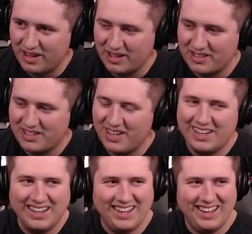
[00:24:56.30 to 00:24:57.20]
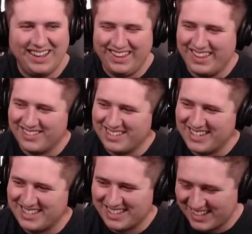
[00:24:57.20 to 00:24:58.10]
Nice. That
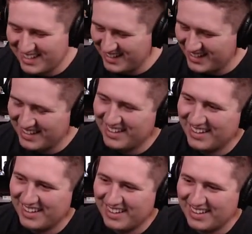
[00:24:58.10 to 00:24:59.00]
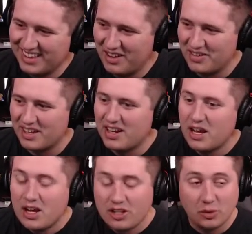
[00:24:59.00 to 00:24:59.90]
was easy. Love it.
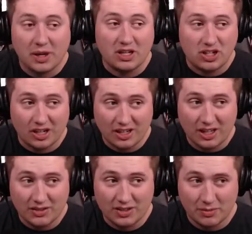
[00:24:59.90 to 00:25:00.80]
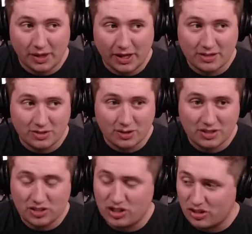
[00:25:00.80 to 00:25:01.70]
So wait, is she going to give us a
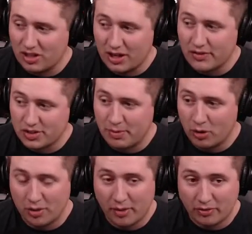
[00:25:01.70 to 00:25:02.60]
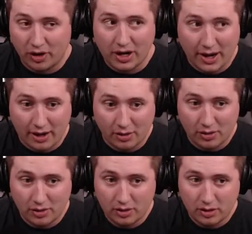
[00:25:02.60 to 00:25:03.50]
Blastoise? She's going to give us a Pokemon right
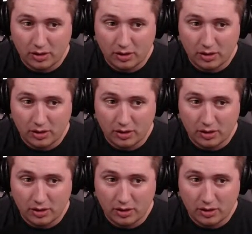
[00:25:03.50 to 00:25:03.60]
now.